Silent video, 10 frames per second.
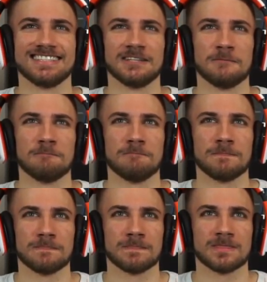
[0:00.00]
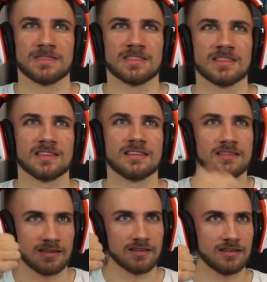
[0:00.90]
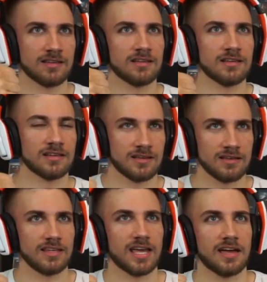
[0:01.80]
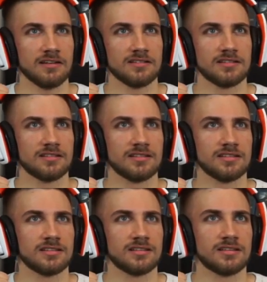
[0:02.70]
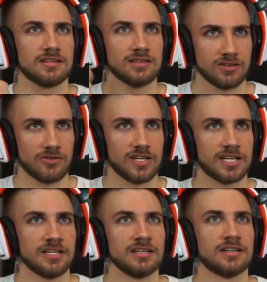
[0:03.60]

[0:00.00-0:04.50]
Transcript: I can speak Thai because I'm Thai. Yeah. Korean.